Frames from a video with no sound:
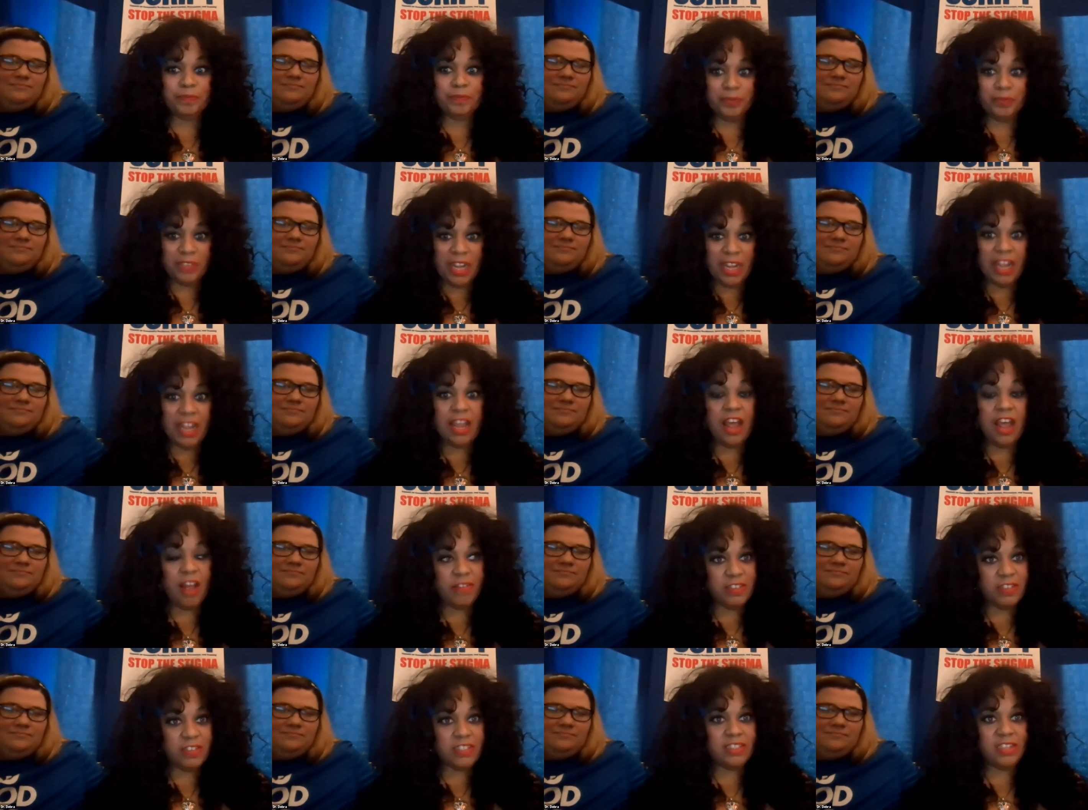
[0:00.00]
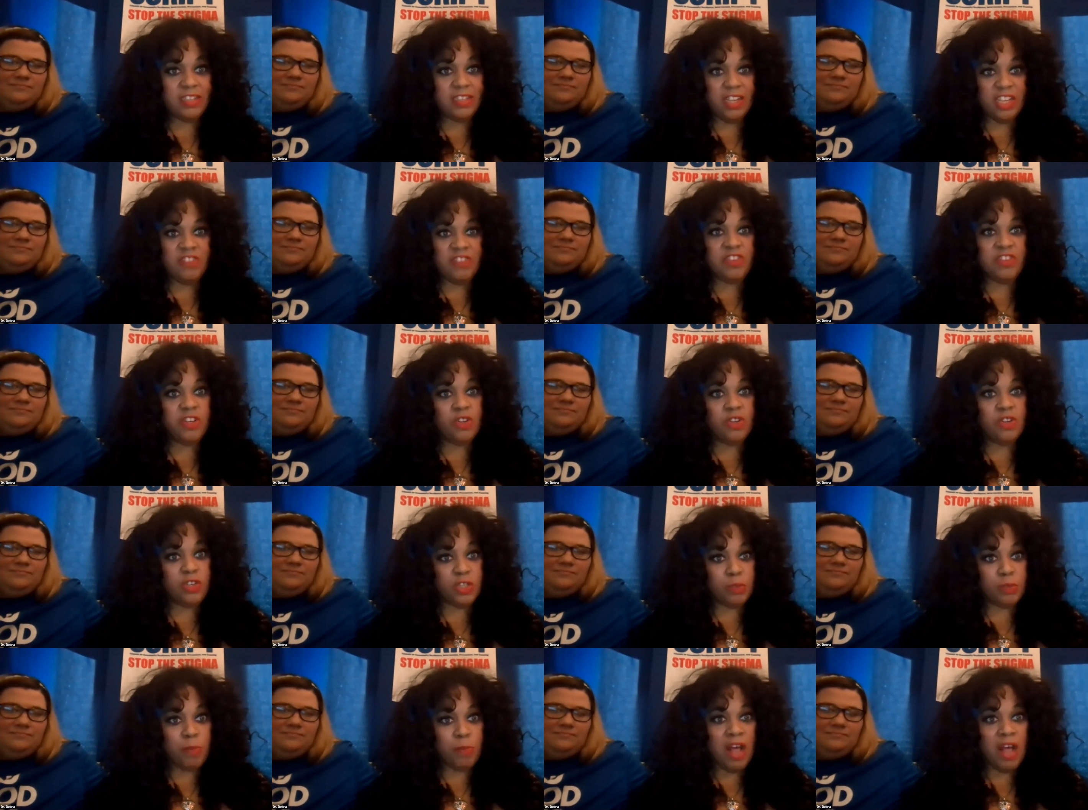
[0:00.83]
Speaker 1: I have to say, even though
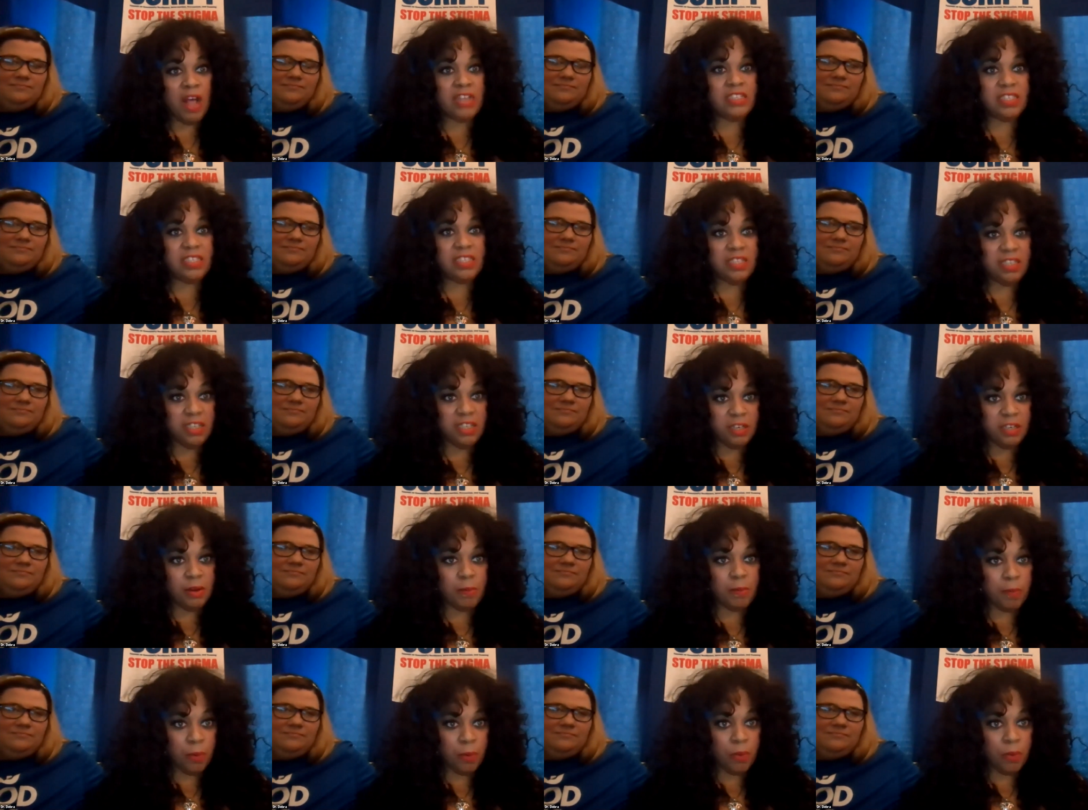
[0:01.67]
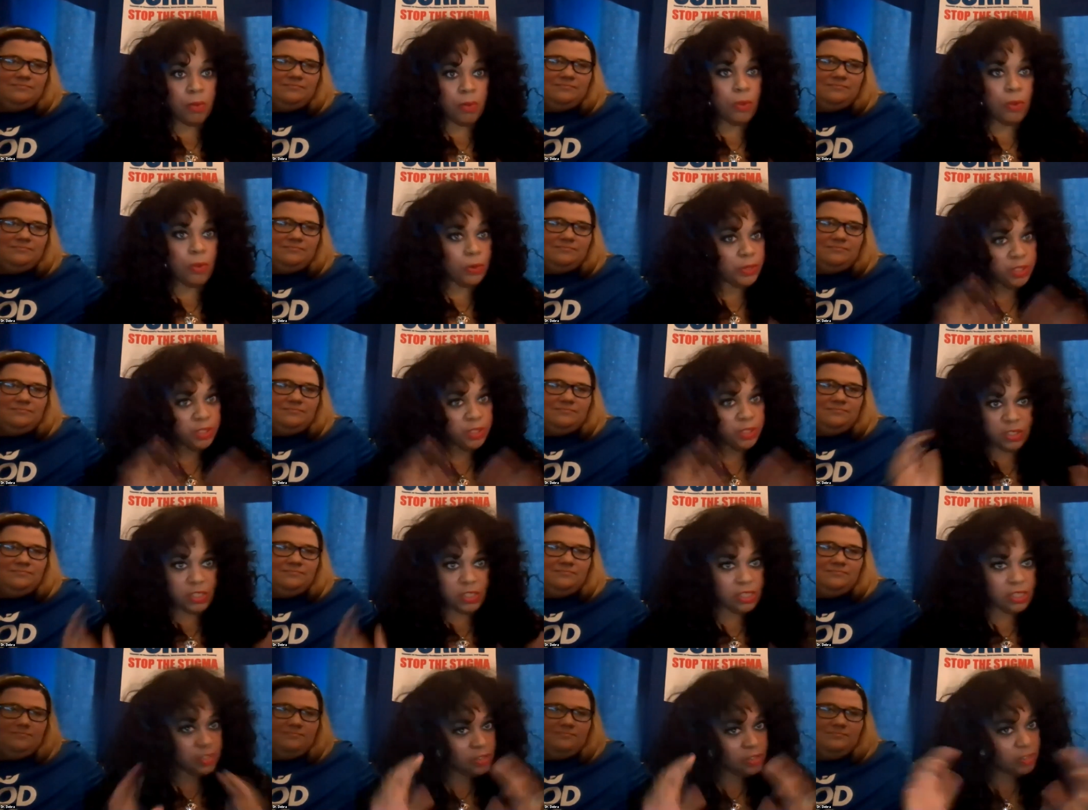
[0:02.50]
there's pasta in a bowl, it,
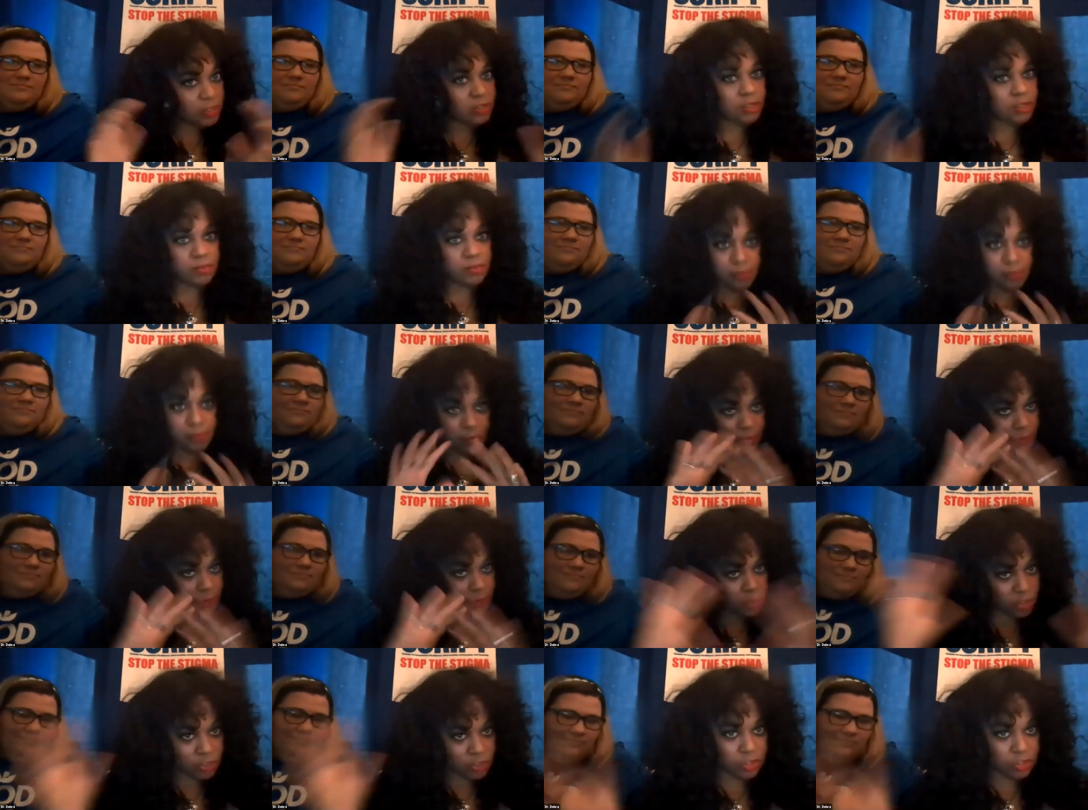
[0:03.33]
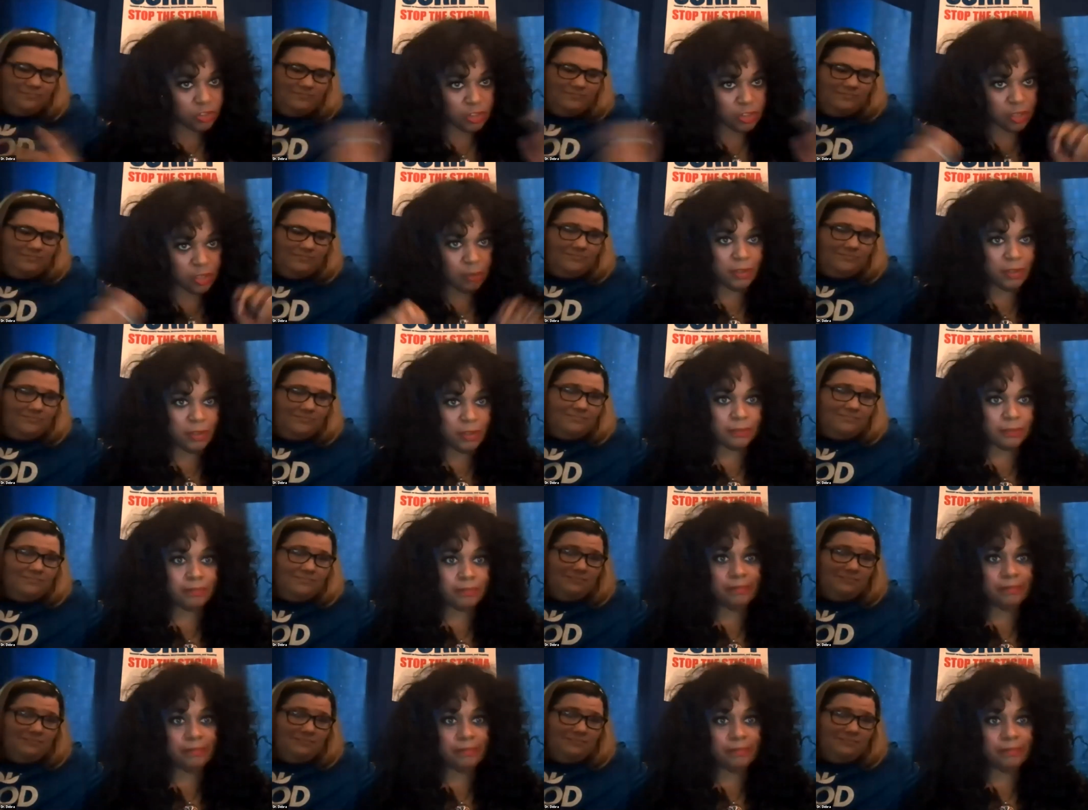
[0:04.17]
it's just yummy.